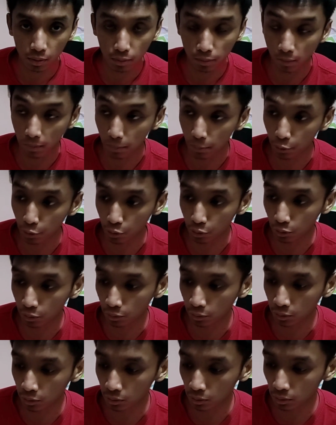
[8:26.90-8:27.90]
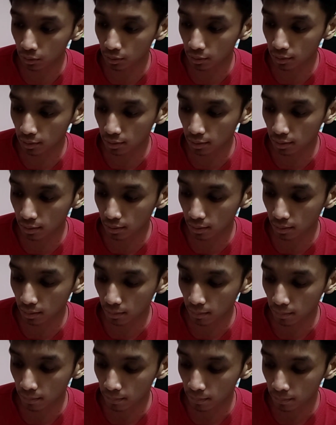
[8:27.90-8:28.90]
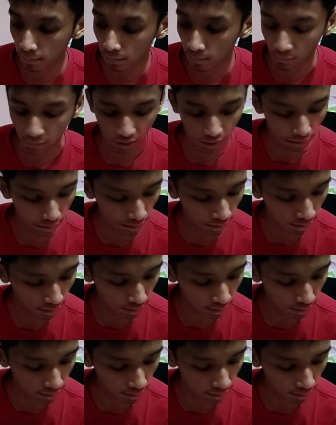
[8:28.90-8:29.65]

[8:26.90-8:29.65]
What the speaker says: 1.2 volts. Yeah, that